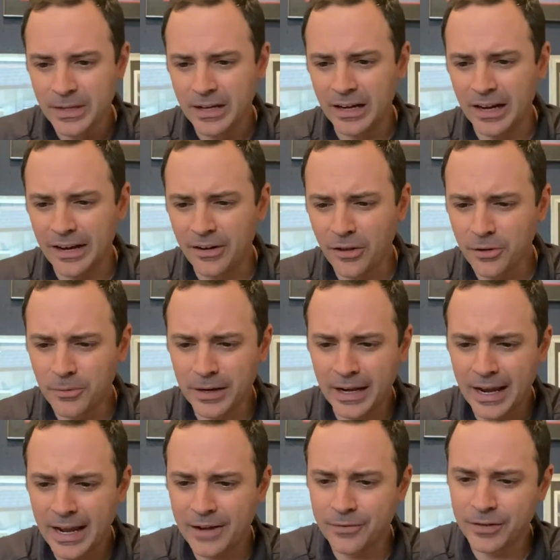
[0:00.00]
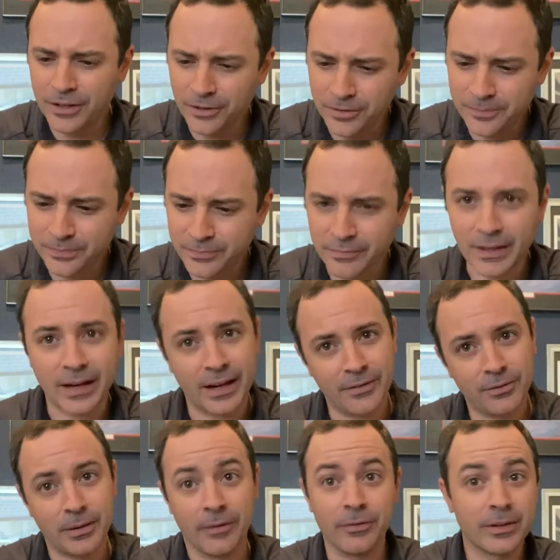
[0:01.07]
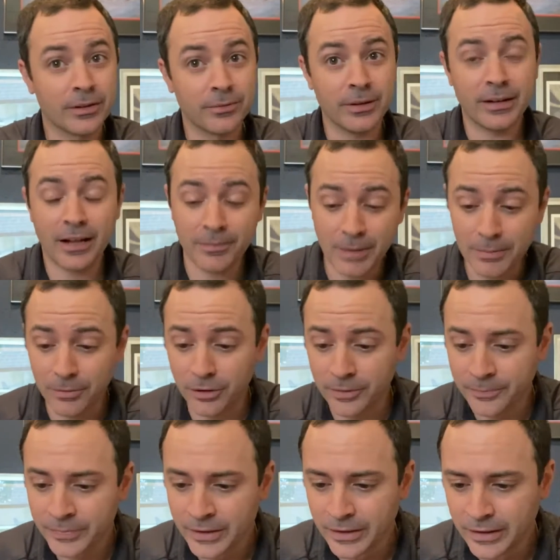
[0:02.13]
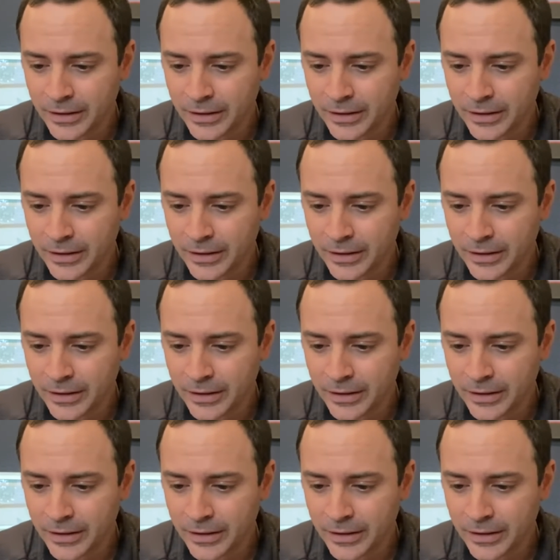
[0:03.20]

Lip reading: Another one I have here, I have everything written down in my book,